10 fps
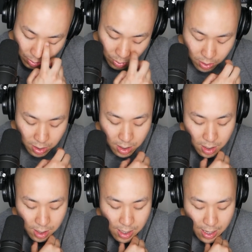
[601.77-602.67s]
door,
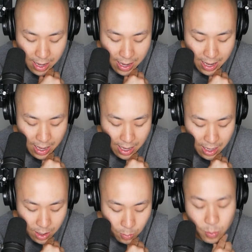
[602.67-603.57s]

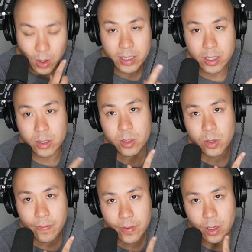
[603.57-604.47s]
and what do you
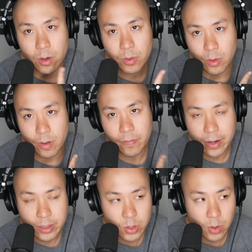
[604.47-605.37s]
do if you go through the
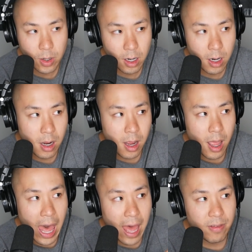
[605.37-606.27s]
front door?
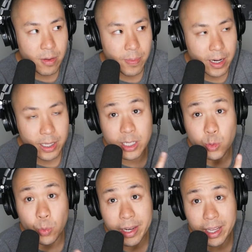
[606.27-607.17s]
Everybody is
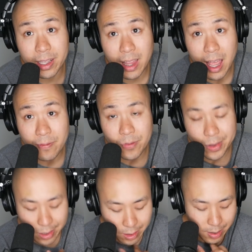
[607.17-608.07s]
waiting in line for
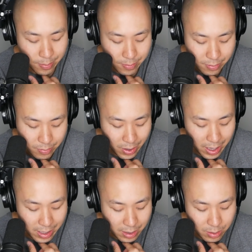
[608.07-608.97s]
the club,
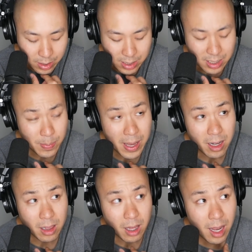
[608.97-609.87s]
right? You can spend
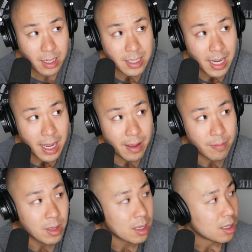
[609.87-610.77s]
a lot of
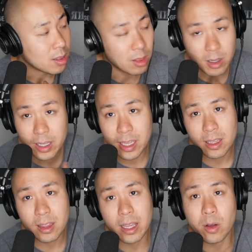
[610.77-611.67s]
time
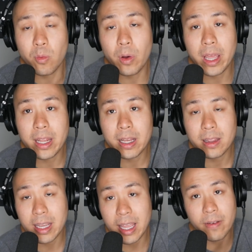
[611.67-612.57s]
looking like waiting
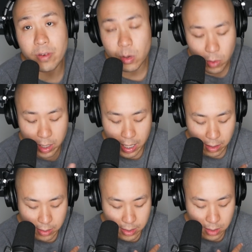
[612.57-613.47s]
like everyone
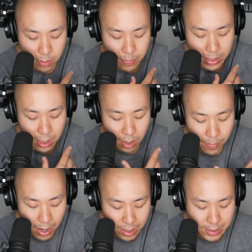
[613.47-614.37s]
else. You're being
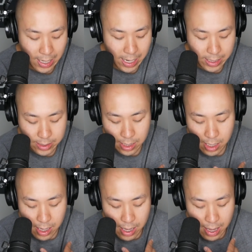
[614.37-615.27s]
commoditized.
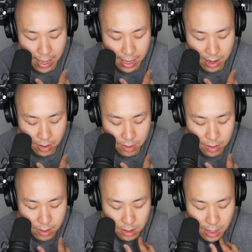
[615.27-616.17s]
And
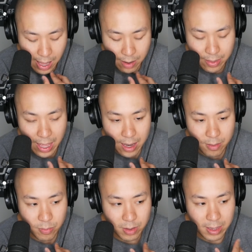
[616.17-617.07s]
how that
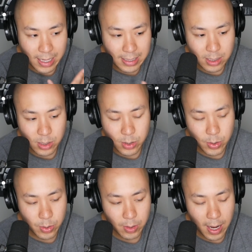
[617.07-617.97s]
relates
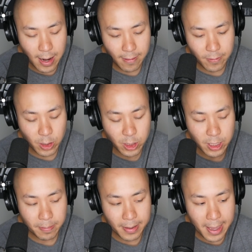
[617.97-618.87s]
to kind of your
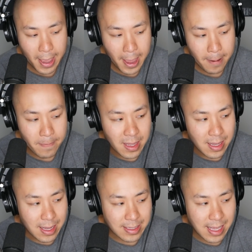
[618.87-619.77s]
GPA
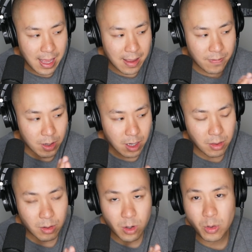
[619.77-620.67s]
is that if you
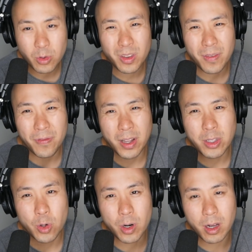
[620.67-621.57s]
go through the
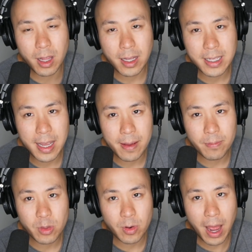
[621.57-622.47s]
front door a lot of
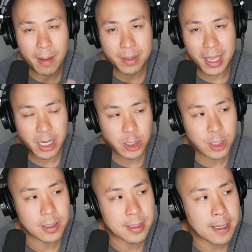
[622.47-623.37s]
time through
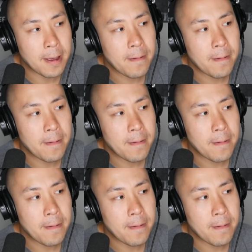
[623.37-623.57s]
applications,